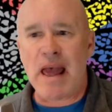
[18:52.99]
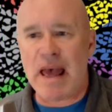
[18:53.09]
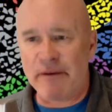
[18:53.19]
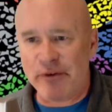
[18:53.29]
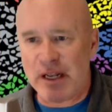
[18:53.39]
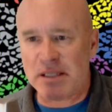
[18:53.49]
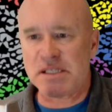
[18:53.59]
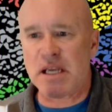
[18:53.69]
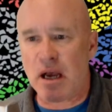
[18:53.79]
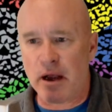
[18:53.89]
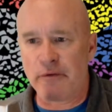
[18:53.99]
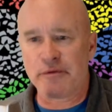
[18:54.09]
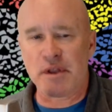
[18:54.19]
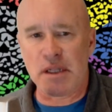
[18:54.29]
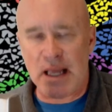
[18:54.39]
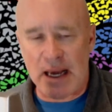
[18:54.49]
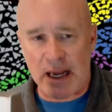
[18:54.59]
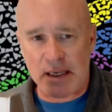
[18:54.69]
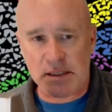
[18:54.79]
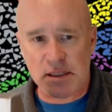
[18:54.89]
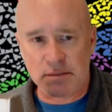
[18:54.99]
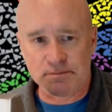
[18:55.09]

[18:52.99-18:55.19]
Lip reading: evidence of the lies,